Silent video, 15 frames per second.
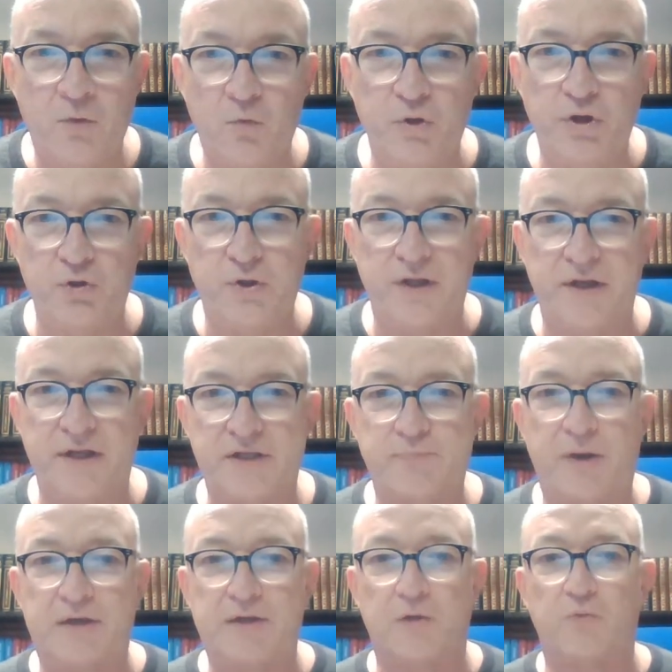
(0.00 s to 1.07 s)
when you didn't
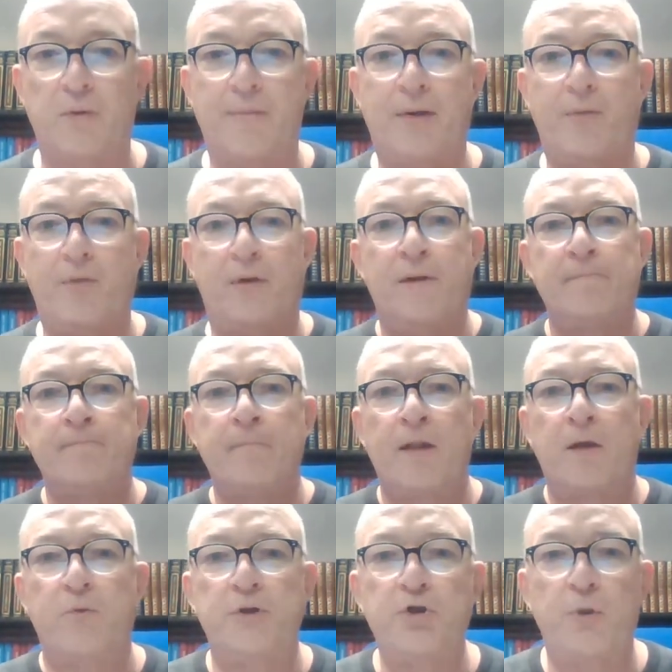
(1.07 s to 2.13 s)
expect it? Remember
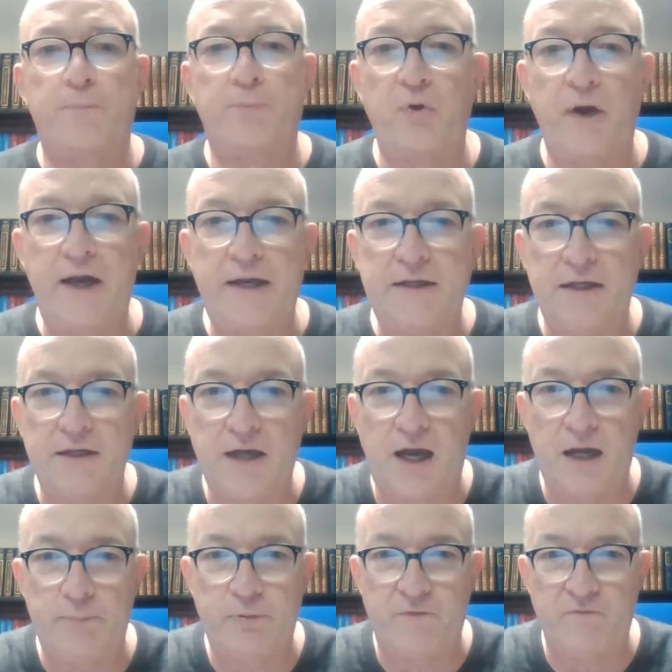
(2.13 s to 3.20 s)
when you prayed and
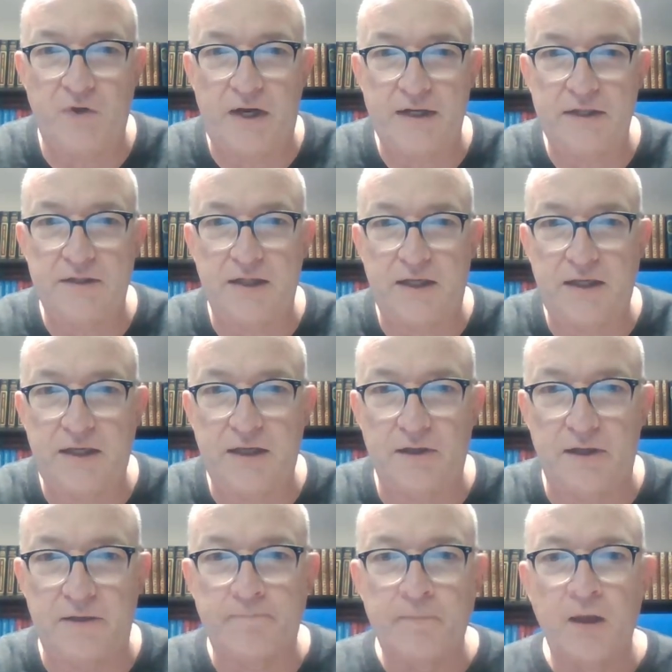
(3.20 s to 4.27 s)
God provided the
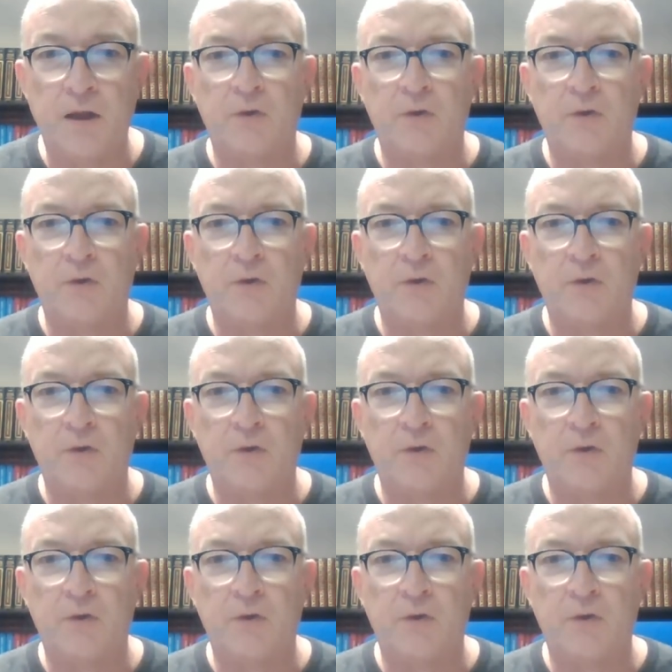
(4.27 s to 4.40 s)
healing.